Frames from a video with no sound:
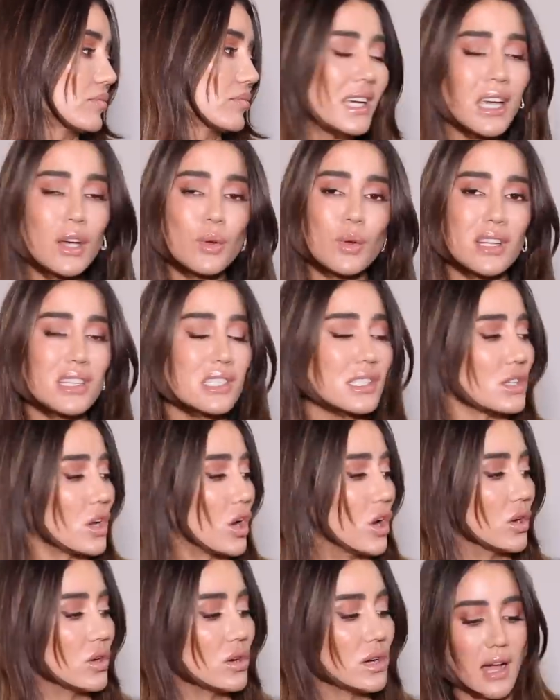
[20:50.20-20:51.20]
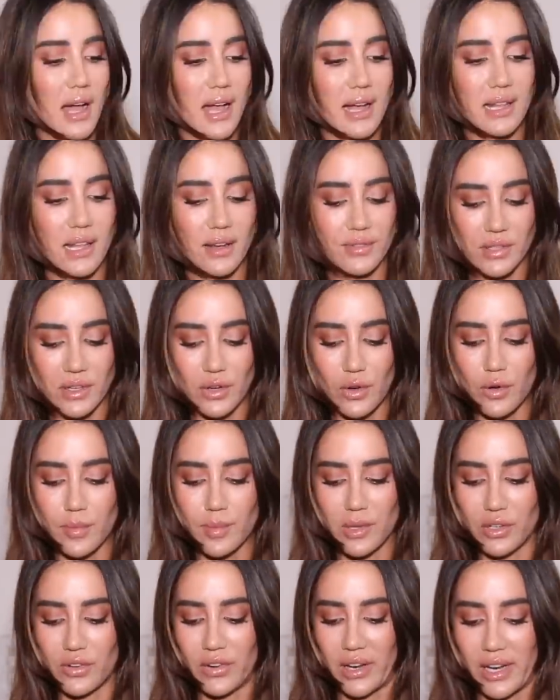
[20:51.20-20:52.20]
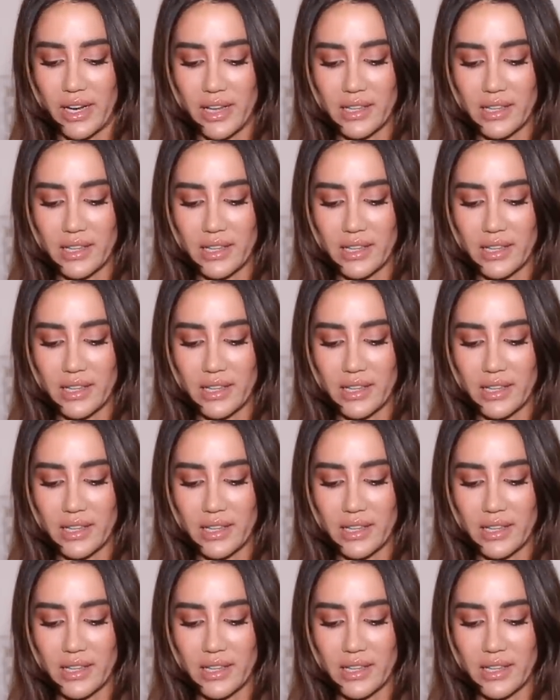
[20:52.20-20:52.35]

Equally so, I love the normal green,